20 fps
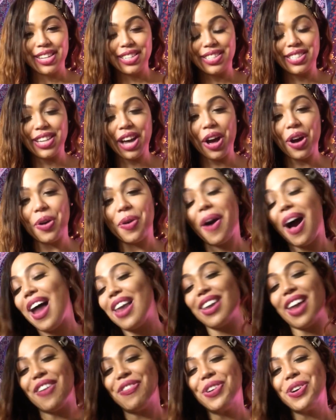So
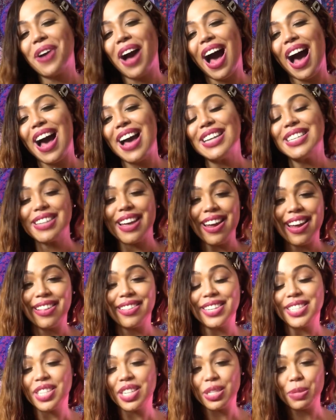I love you guys,
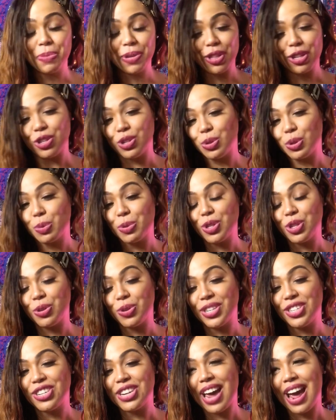and this has been The Juice with
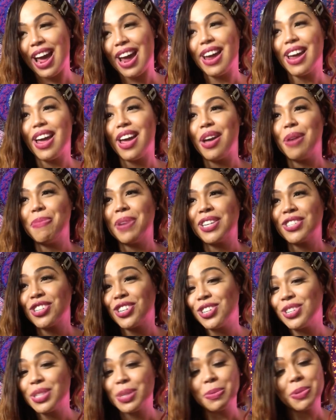Judi J, and make
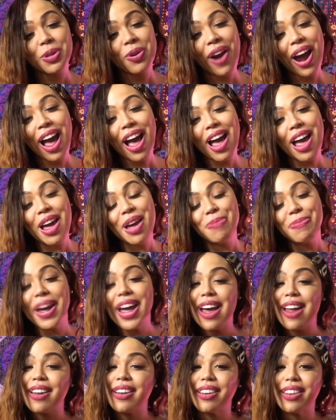sure you subscribe
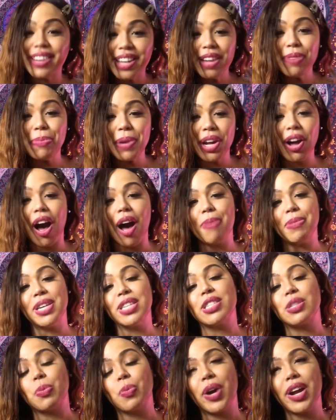and leave me
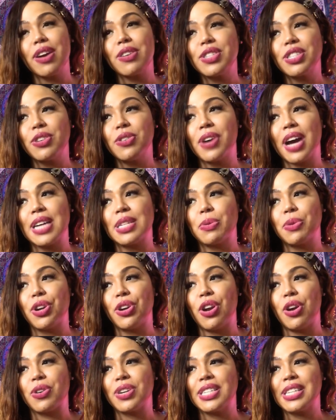comments. What else do you guys want
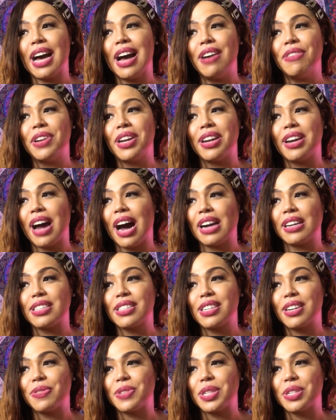to know? Because I have a lot of
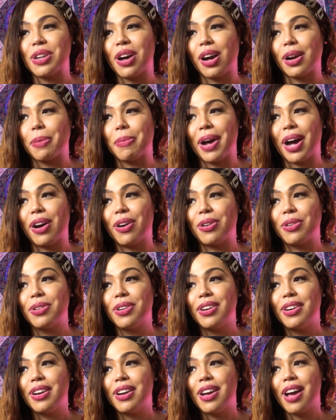stuff to talk about.
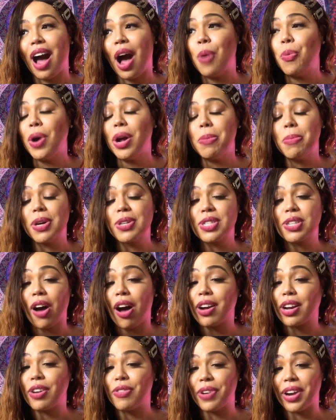I wasn't most
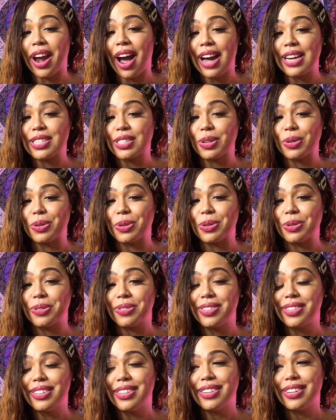talkative in high school,